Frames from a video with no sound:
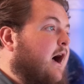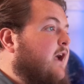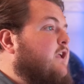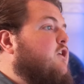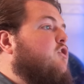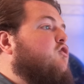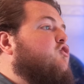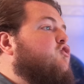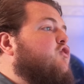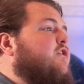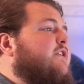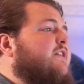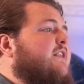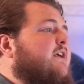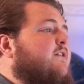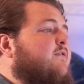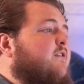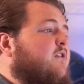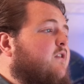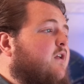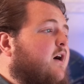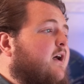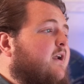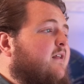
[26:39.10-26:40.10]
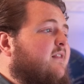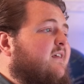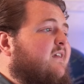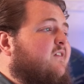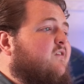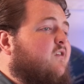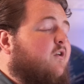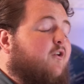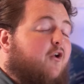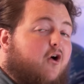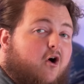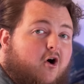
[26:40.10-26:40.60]
I usually leave a lot of
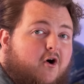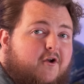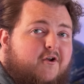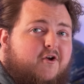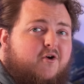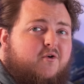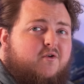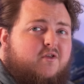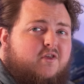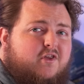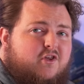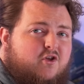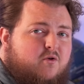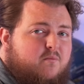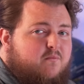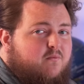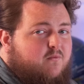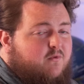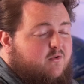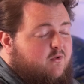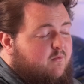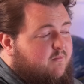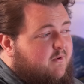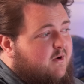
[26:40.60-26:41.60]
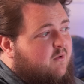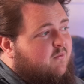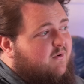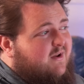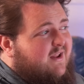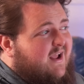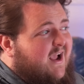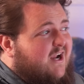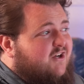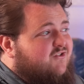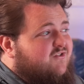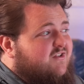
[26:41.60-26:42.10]
these on auto.
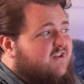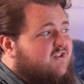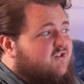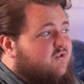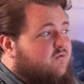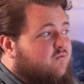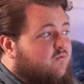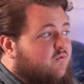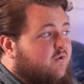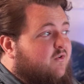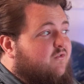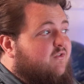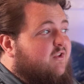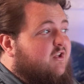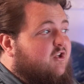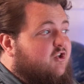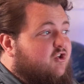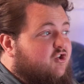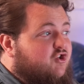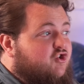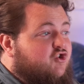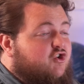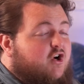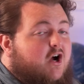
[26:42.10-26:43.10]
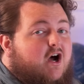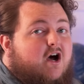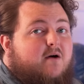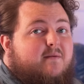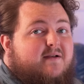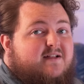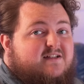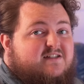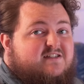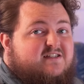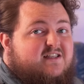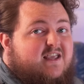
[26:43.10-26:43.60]
Ubiquiti actually does a really good job
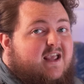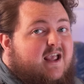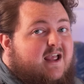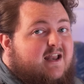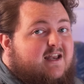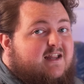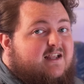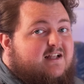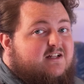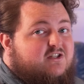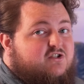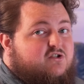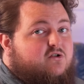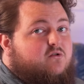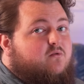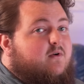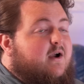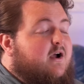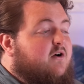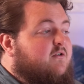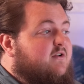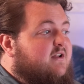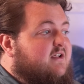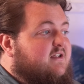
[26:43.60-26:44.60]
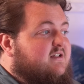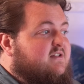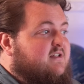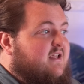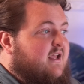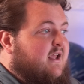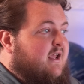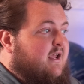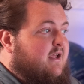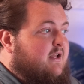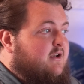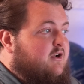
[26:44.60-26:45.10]
at scanning its surroundings
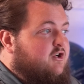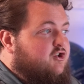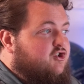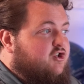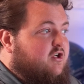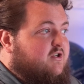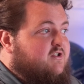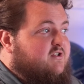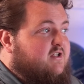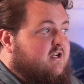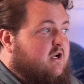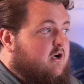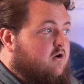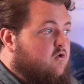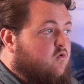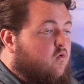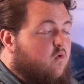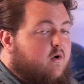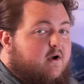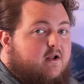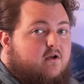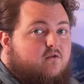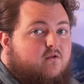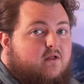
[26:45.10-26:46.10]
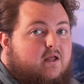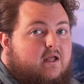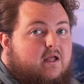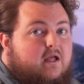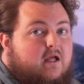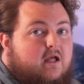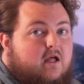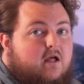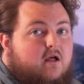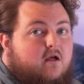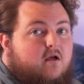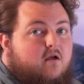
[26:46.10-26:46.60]
and adjusting accordingly.
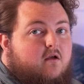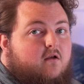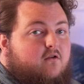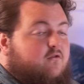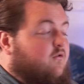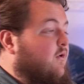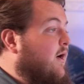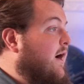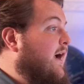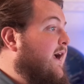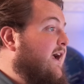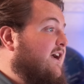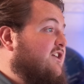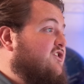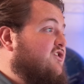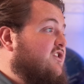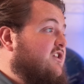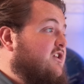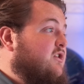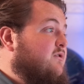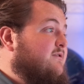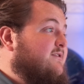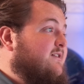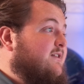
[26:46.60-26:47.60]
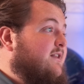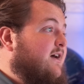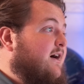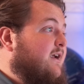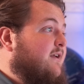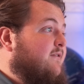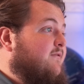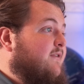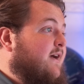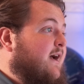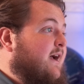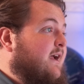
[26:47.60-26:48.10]
So I actually use a
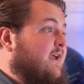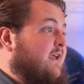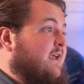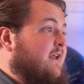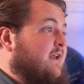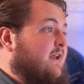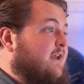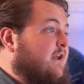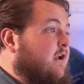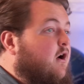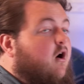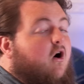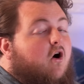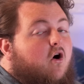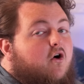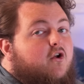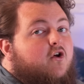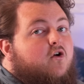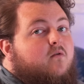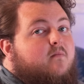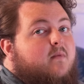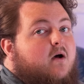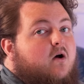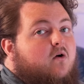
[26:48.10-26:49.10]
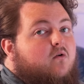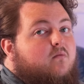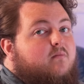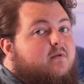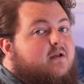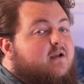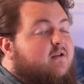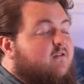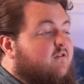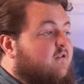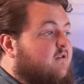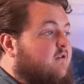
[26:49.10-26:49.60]
lot of that in auto mode
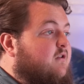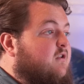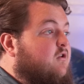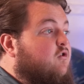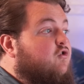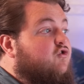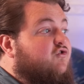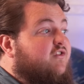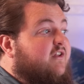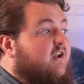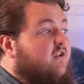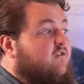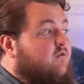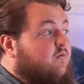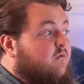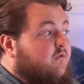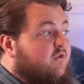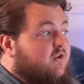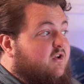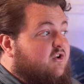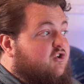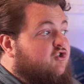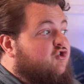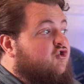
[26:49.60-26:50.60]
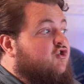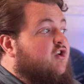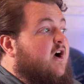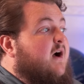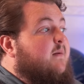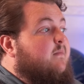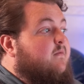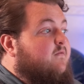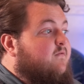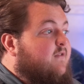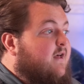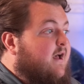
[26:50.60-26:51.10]
because it usually does a really good
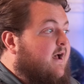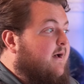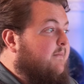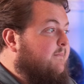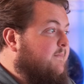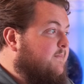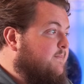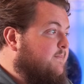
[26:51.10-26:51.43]
job of that.